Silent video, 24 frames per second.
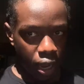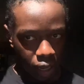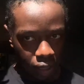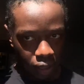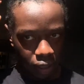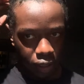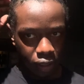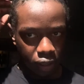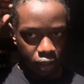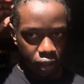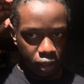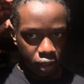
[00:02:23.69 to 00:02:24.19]
I
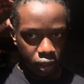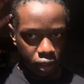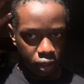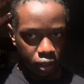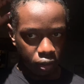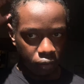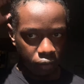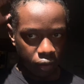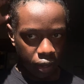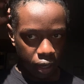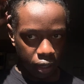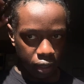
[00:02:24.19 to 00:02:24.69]
think it's just the
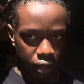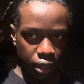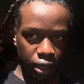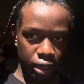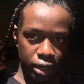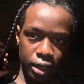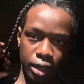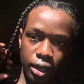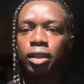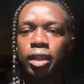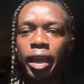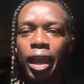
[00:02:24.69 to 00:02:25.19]
fact that
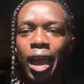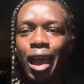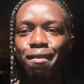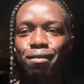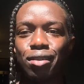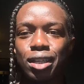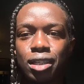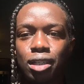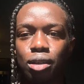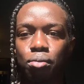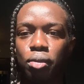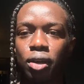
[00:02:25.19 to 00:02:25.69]
like they have a
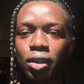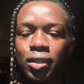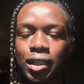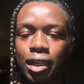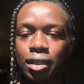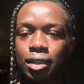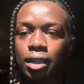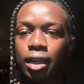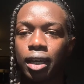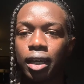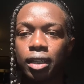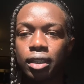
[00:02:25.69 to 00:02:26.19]
zip on the
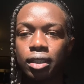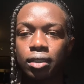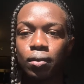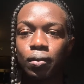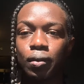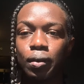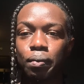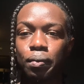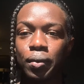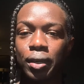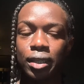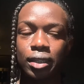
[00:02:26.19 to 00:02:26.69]
side, so
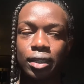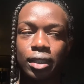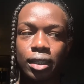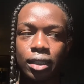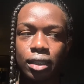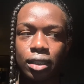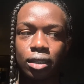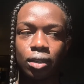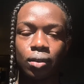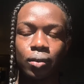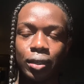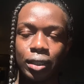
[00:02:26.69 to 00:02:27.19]
it makes it
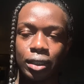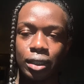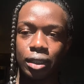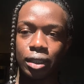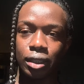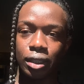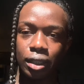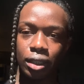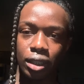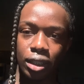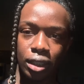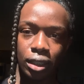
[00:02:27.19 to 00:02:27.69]
so easy
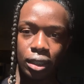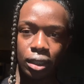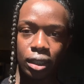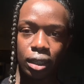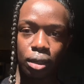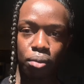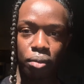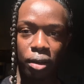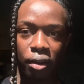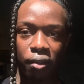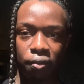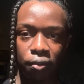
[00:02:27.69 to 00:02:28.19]
to just
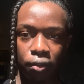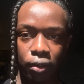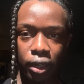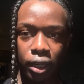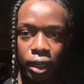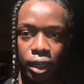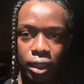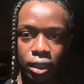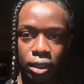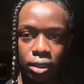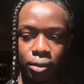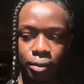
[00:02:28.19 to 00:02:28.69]
slip my foot
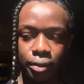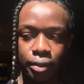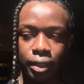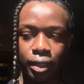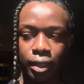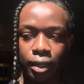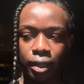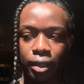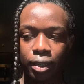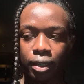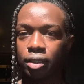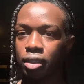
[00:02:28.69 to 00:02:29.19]
into it
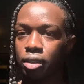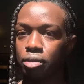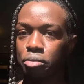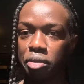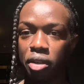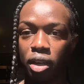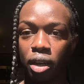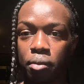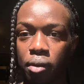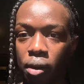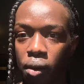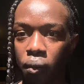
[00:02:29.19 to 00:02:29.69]
and just be
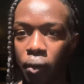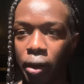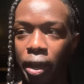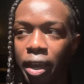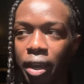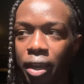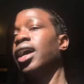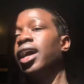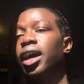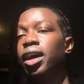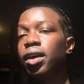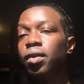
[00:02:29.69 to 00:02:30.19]
on my
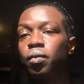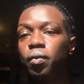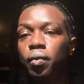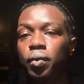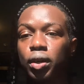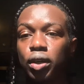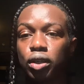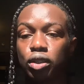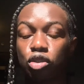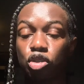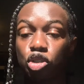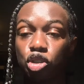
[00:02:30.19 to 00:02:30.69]
way. I
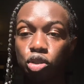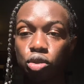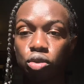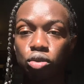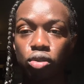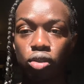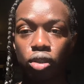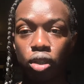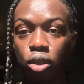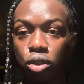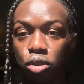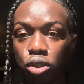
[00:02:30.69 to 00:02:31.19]
will
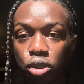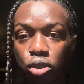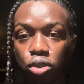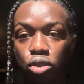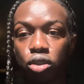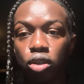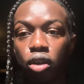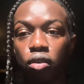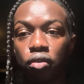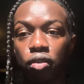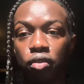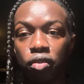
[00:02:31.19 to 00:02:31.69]
choose those shoes
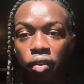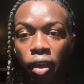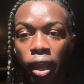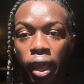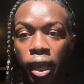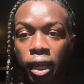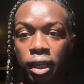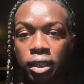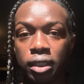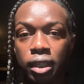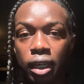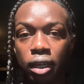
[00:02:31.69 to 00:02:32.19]
over
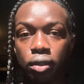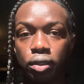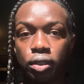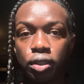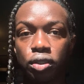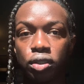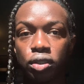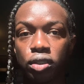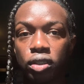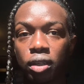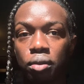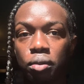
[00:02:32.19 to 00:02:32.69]
Vans. I will
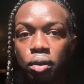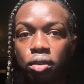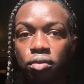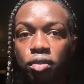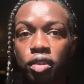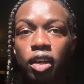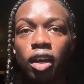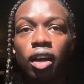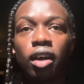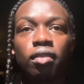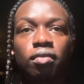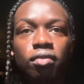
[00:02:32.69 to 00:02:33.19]
choose them over
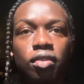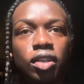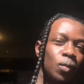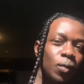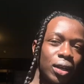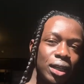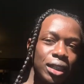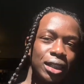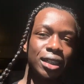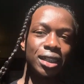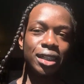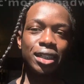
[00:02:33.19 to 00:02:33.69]
Converse. Why
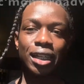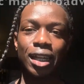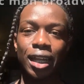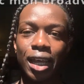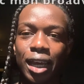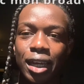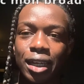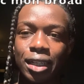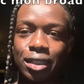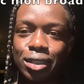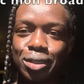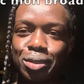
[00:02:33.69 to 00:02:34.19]
is this
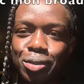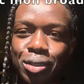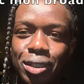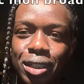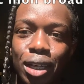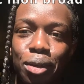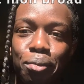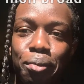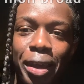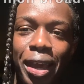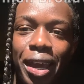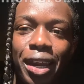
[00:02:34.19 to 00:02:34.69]
lighting so
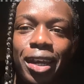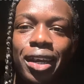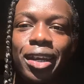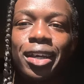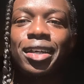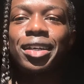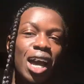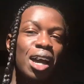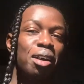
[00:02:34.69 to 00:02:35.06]
cinematic?